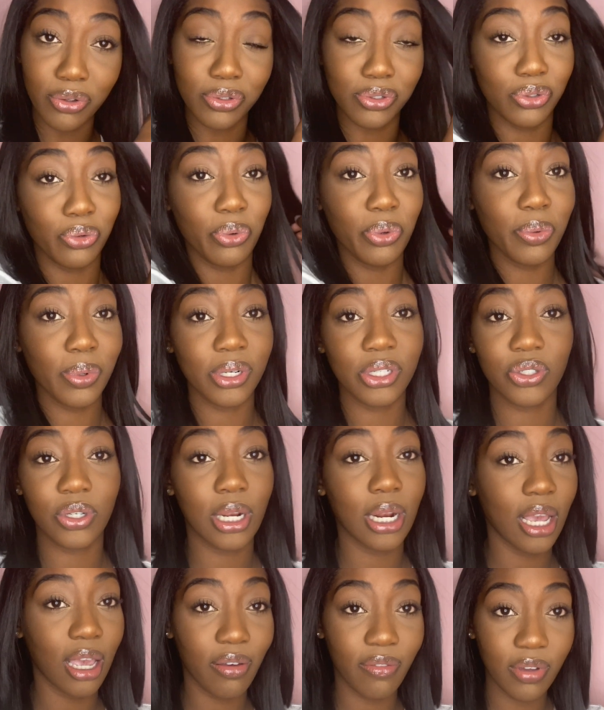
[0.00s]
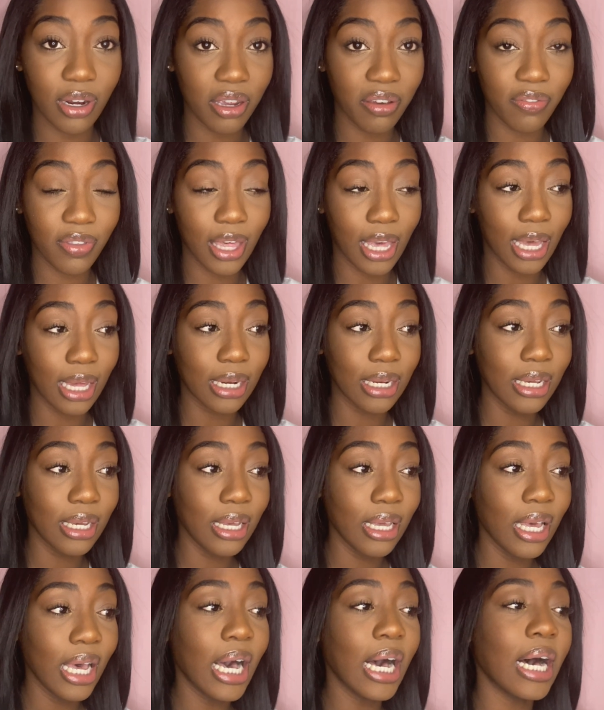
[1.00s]
So we weren't trying to have any of that.
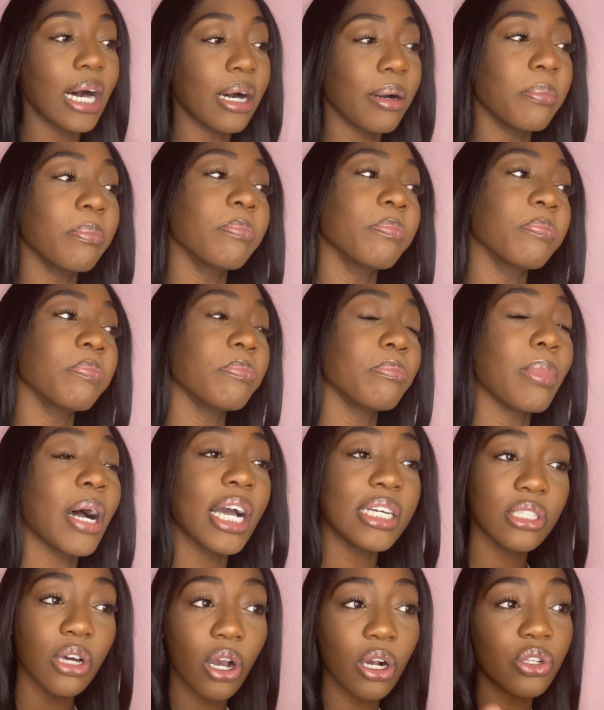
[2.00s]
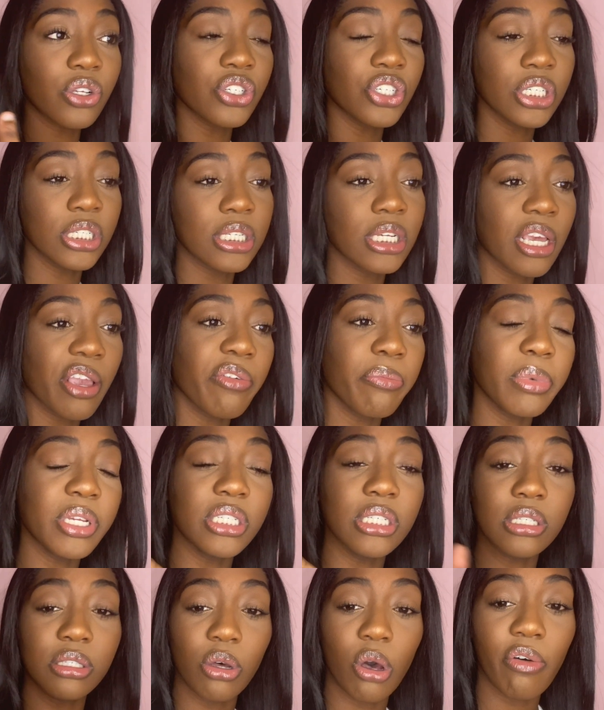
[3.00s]
My doctor, she did give me
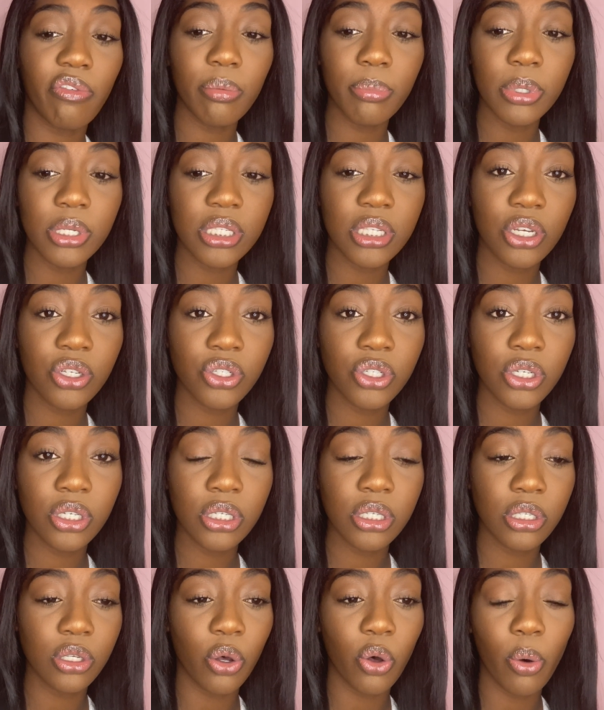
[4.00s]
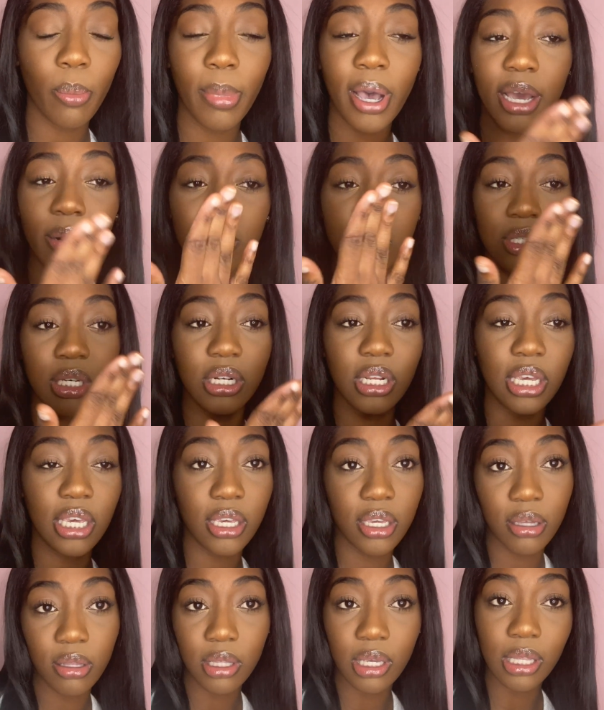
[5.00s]
dissolvable stitches, so mine was going to
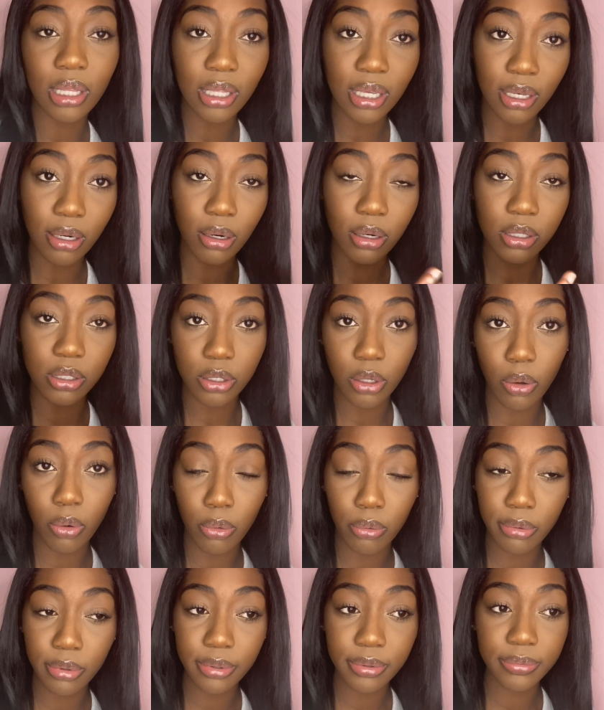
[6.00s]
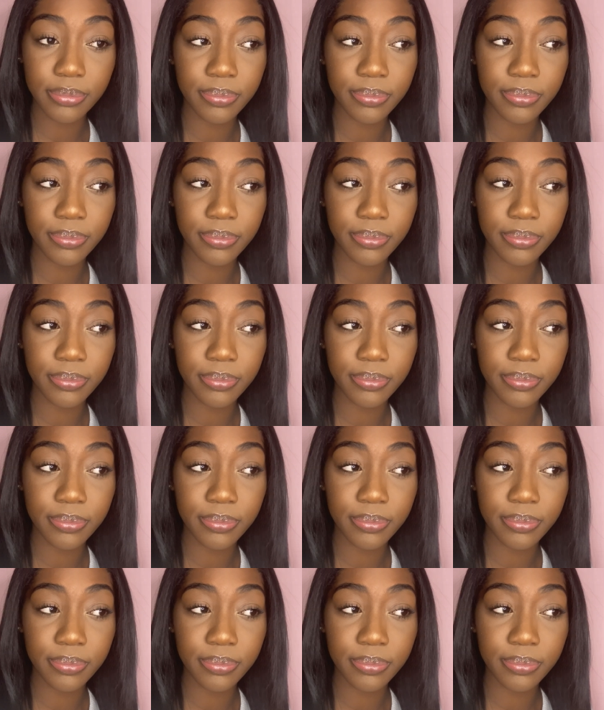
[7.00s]
heal and clean on its own.